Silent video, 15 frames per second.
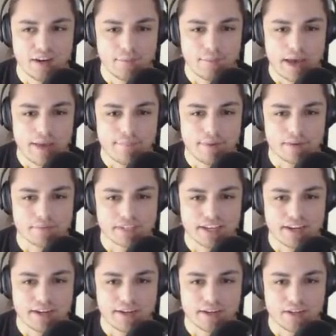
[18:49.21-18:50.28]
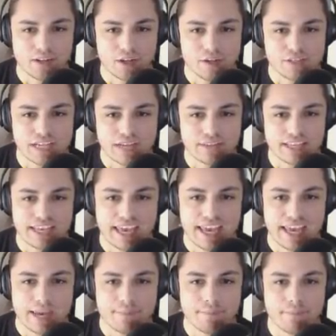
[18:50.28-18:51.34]
Mad Bum's gonna close out the
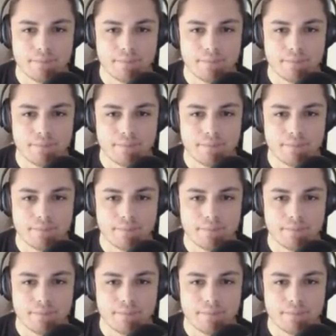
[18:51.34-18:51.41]
game